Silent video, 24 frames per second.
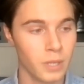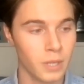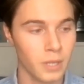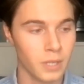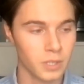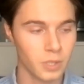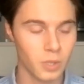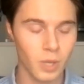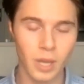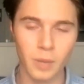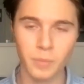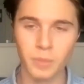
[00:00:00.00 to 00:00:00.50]

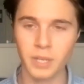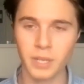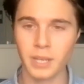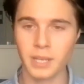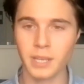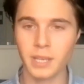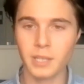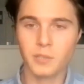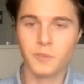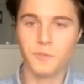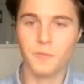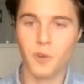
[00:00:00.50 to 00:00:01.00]
So, I mean, I
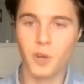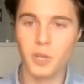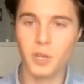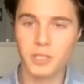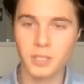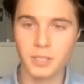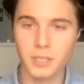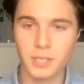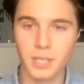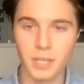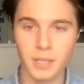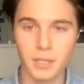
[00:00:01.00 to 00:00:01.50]
guess
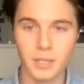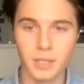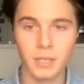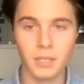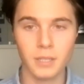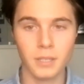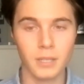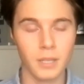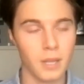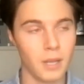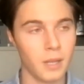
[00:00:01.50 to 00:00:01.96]
versatility,